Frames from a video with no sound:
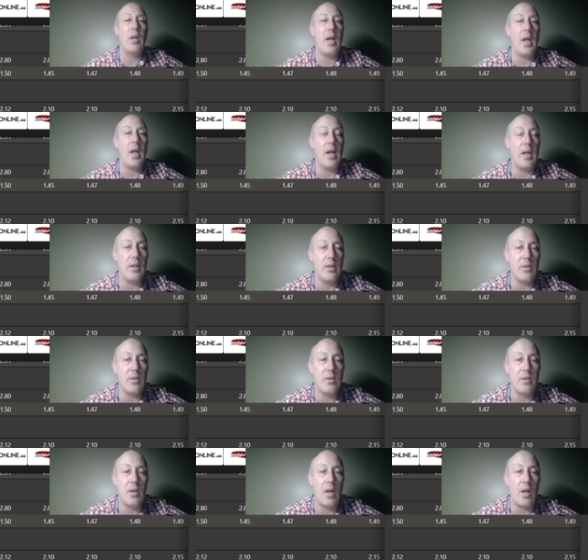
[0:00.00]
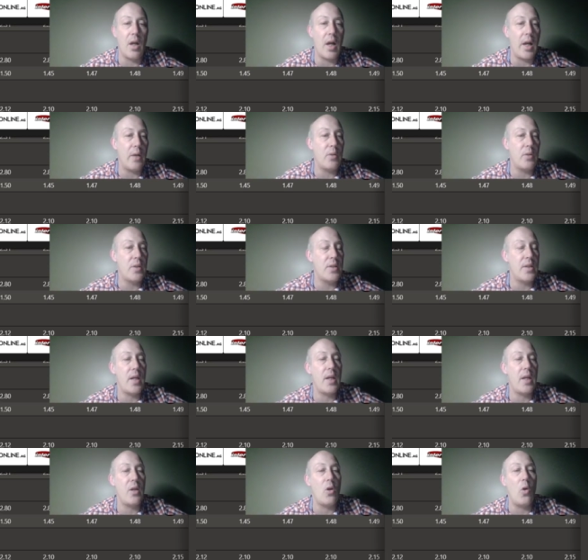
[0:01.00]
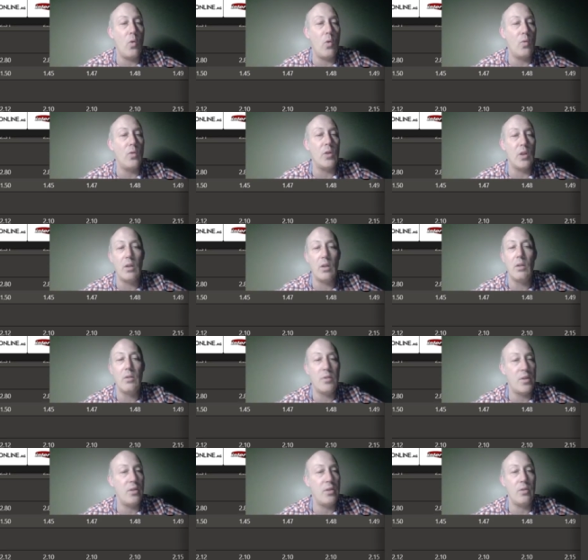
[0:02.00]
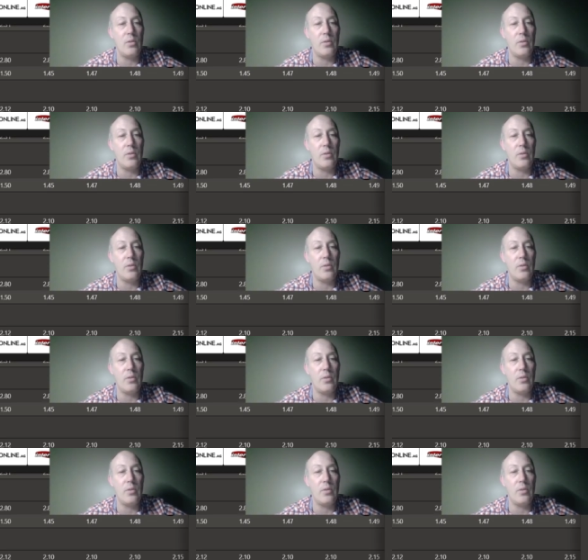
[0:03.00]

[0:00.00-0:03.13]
and I would say over two.